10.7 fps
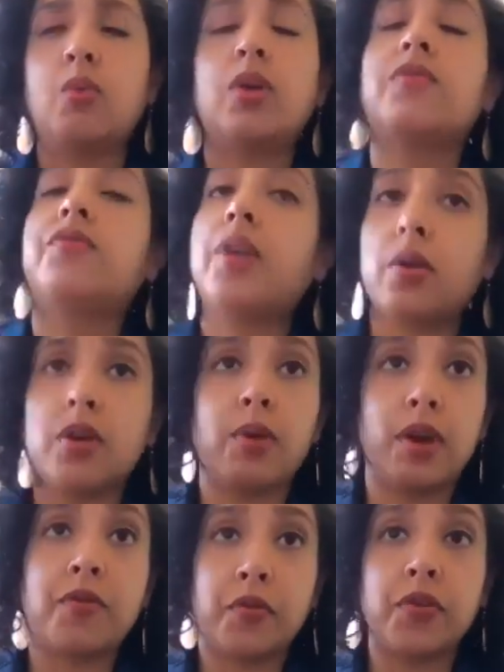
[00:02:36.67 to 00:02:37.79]
We are very
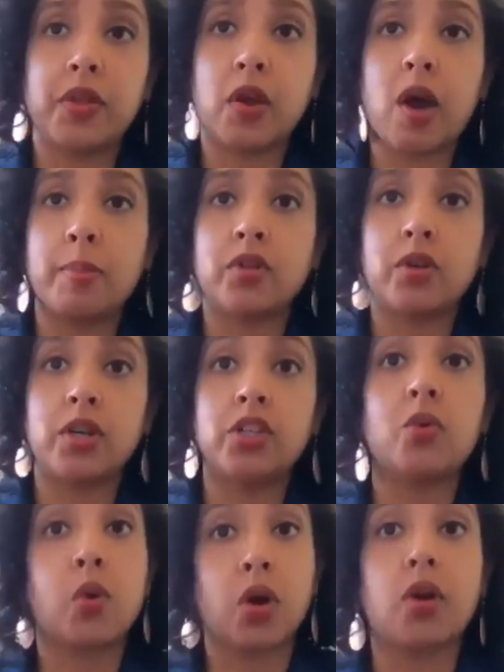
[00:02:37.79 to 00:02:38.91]
grateful for the opportunity
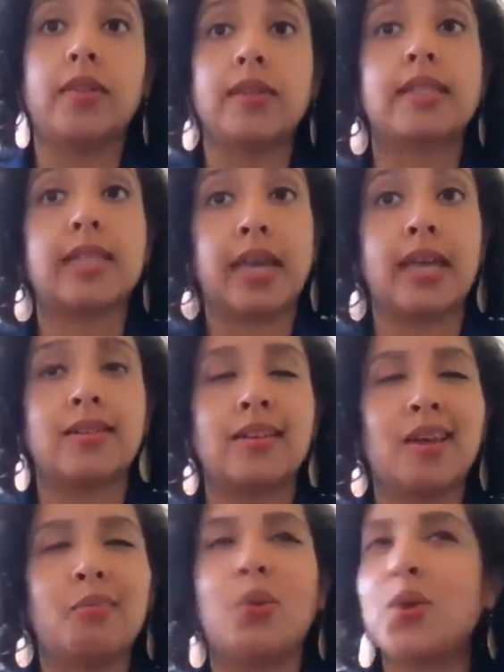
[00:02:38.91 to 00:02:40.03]
to work on this land,
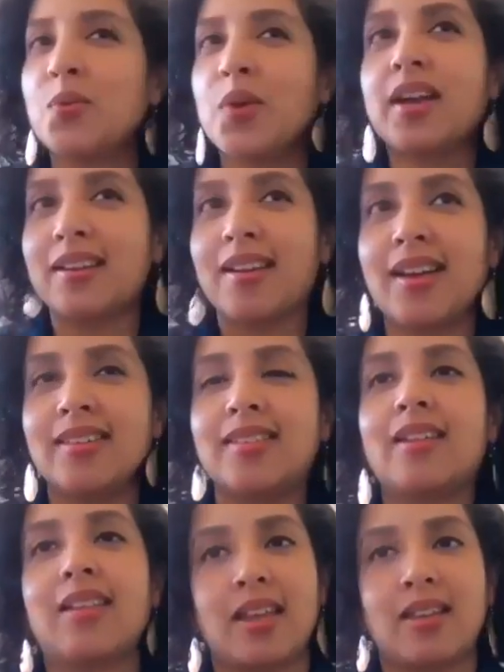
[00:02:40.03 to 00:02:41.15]
but we recognize
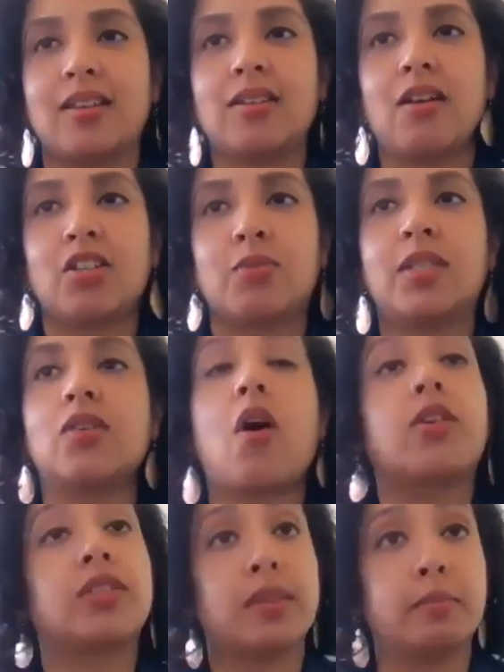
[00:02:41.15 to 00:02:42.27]
that land acknowledgements
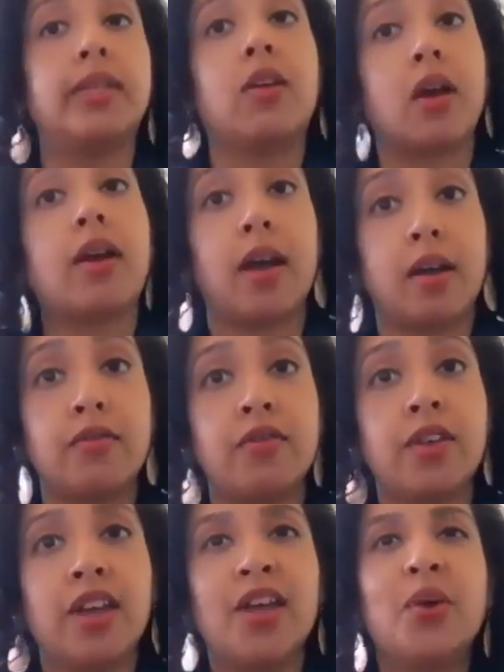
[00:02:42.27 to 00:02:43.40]
are simply not enough.
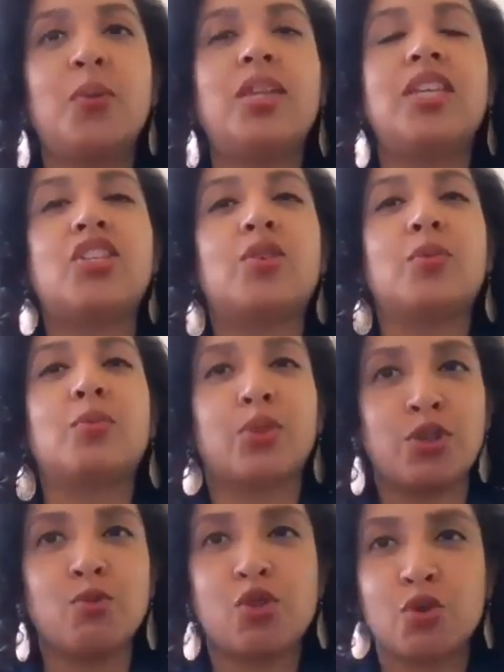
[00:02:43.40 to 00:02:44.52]
We need to
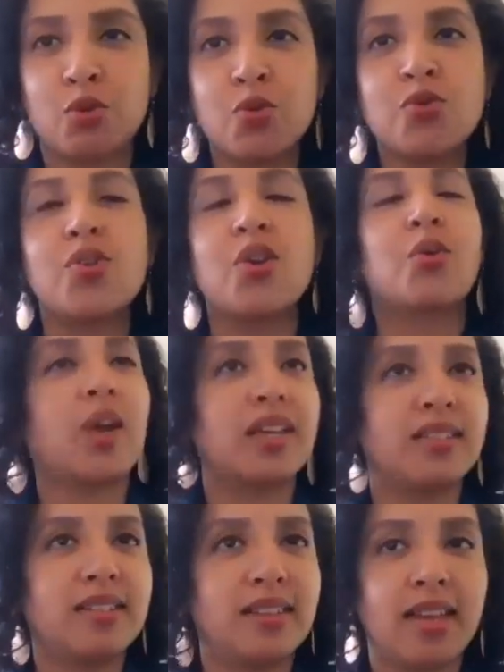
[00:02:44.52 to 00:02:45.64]
pursue truth,
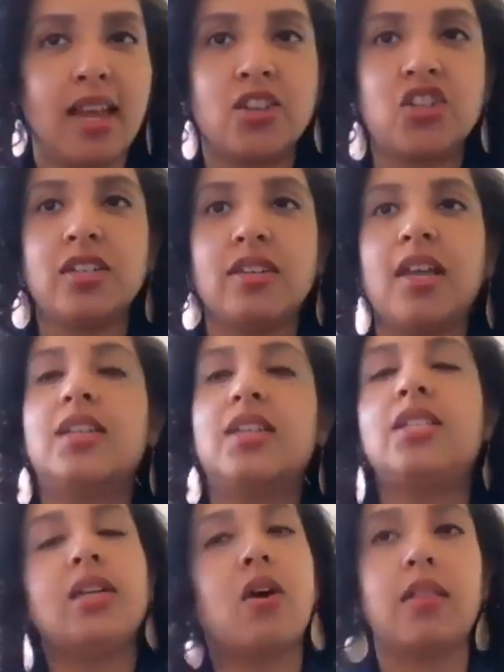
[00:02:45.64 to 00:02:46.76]
reconciliation,
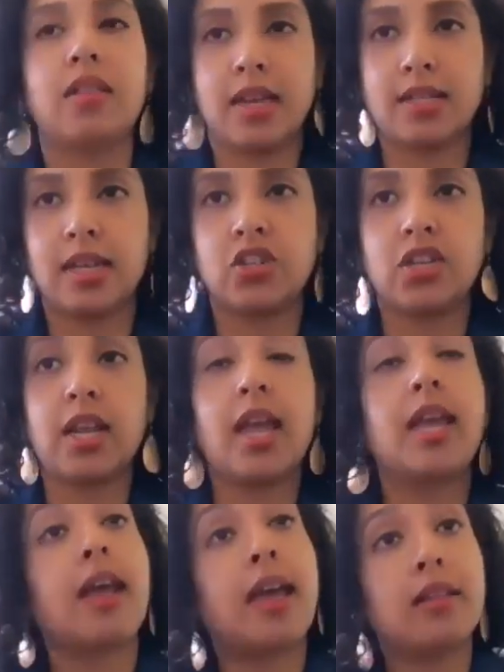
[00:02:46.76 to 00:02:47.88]
decolonization,
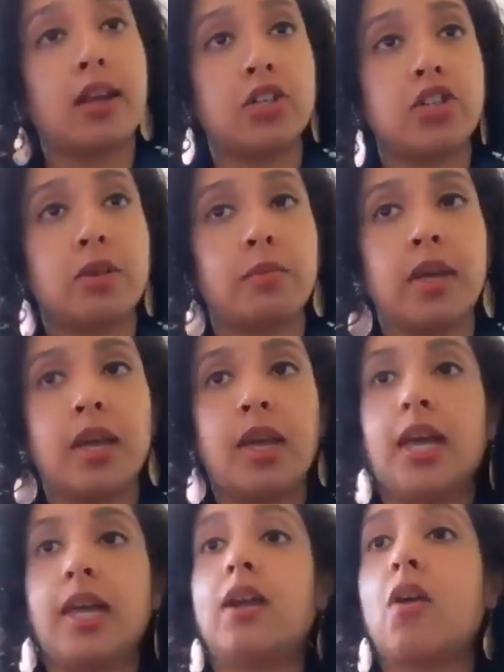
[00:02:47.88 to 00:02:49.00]
and allyship
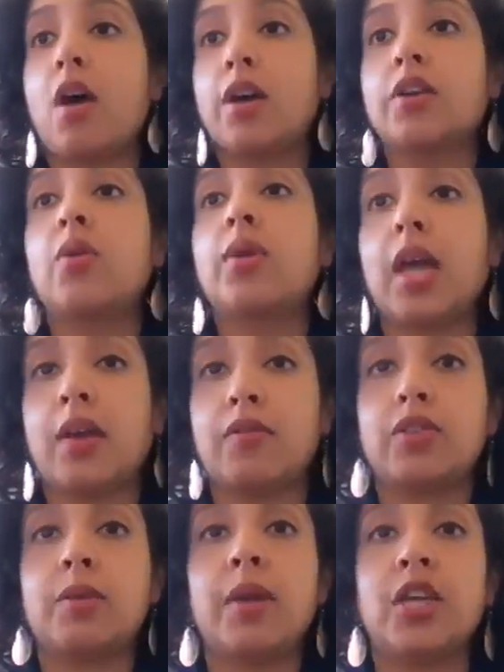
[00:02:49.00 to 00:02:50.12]
in an ongoing
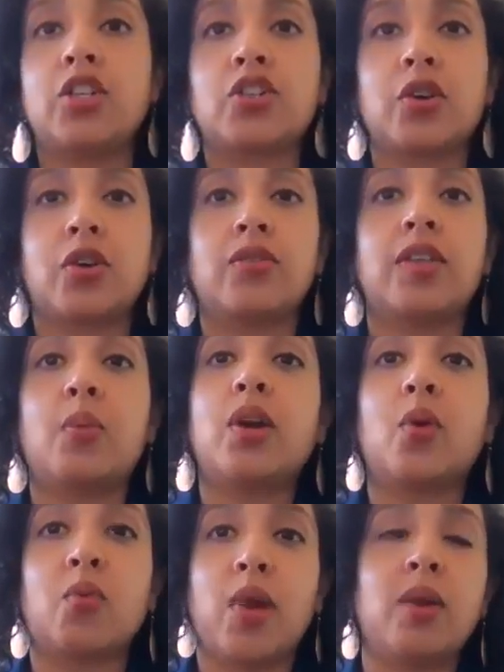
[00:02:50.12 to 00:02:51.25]
effort to make sure that we
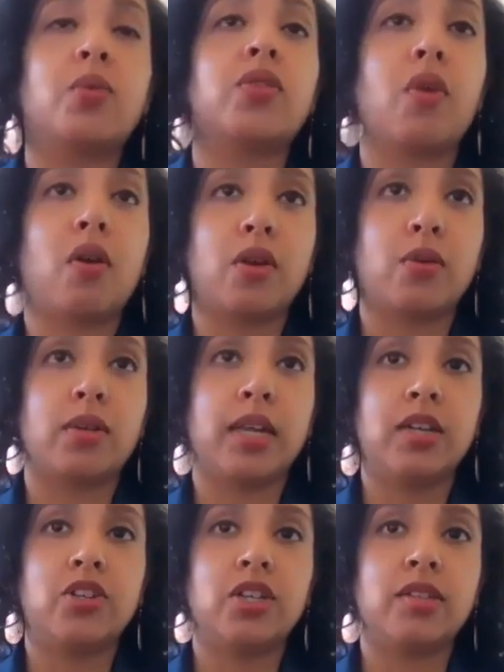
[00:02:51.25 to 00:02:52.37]
are right with all our
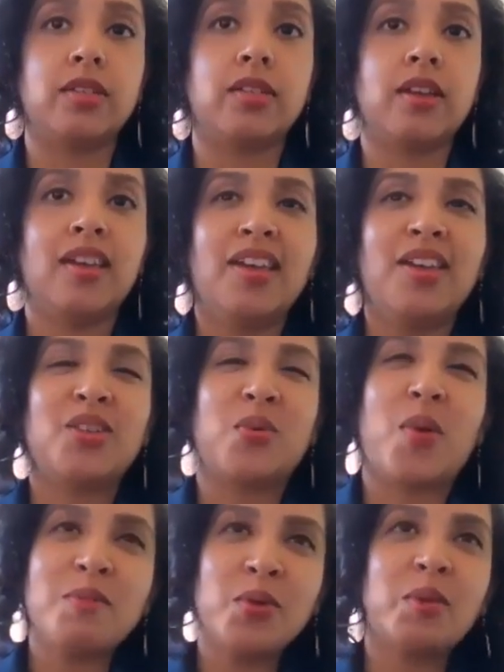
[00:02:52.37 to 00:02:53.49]
relations. So
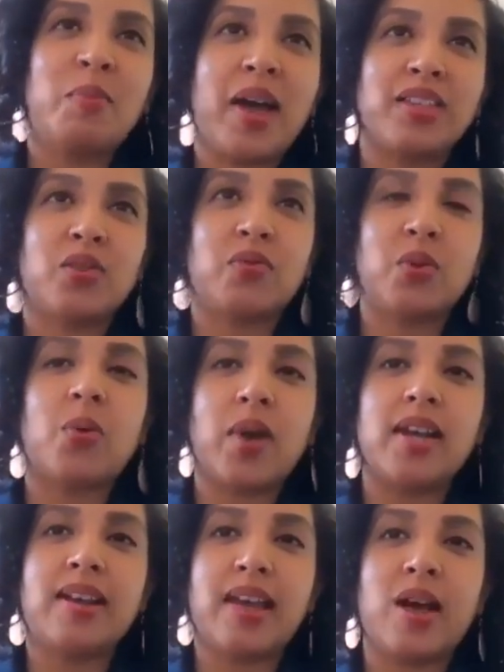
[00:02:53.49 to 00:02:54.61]
I'm going to pass the floor
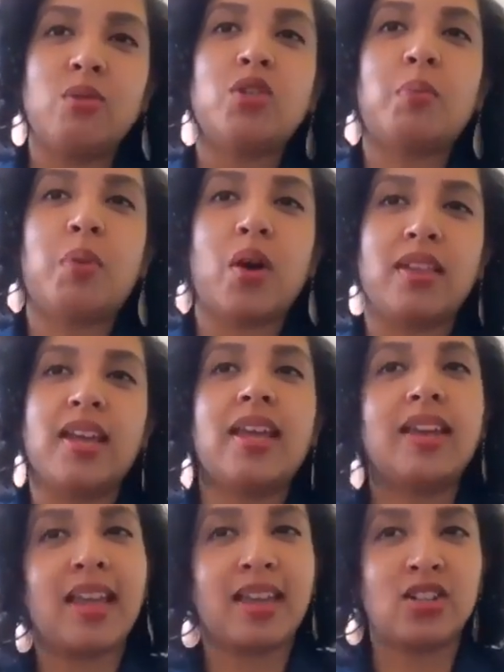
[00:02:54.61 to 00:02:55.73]
right now to Paulette
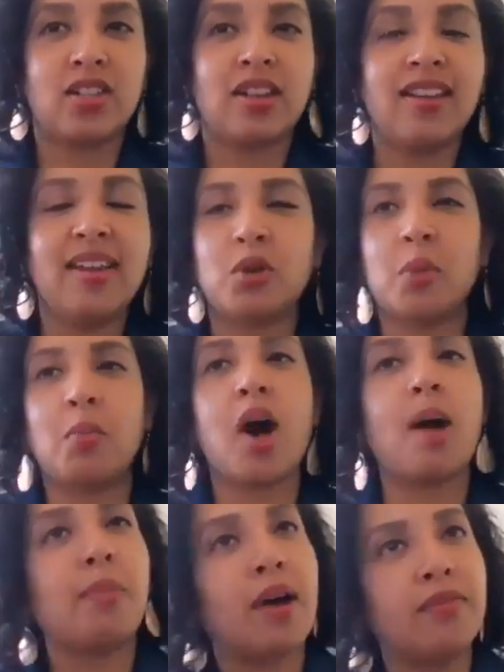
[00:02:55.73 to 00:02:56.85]
and Angela. I'm going to
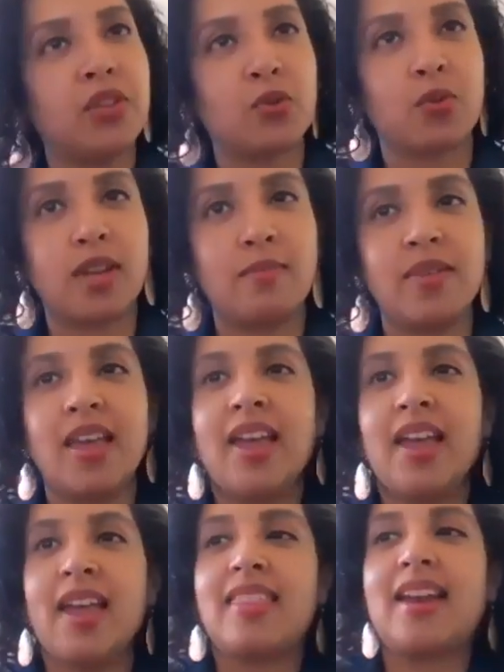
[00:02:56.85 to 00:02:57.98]
pop off the screen,
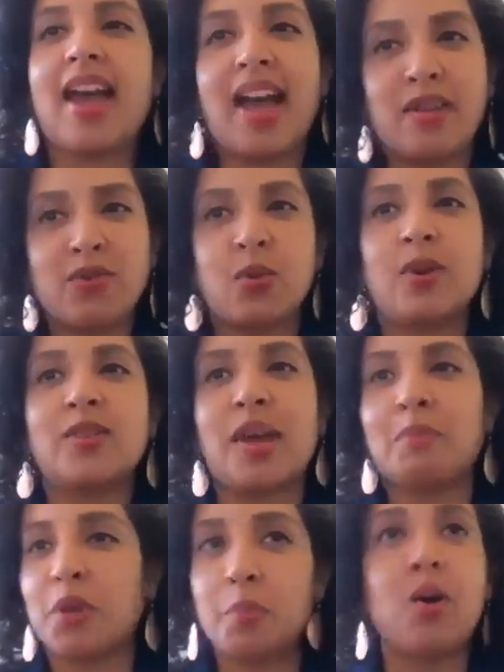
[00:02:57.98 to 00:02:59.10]
and then afterwards,
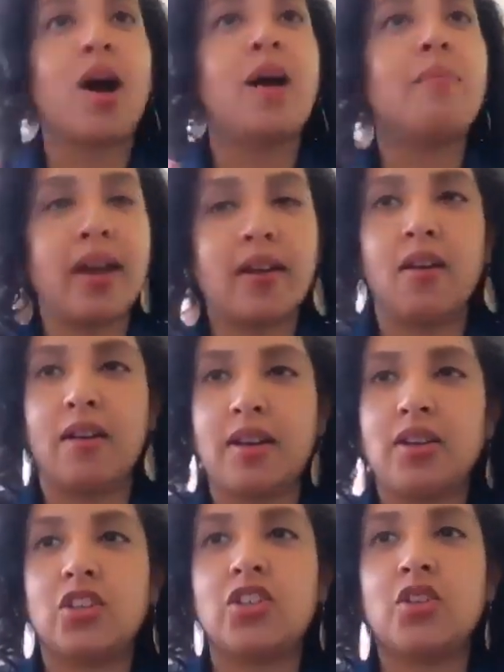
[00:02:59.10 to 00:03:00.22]
I'm going to pop back
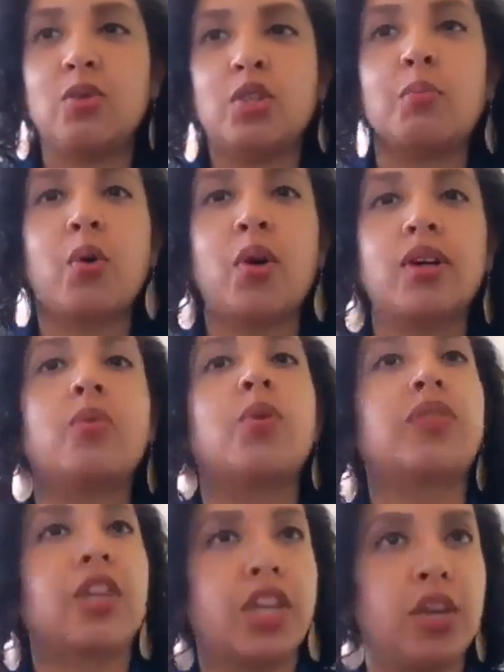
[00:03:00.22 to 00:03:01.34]
on to support with the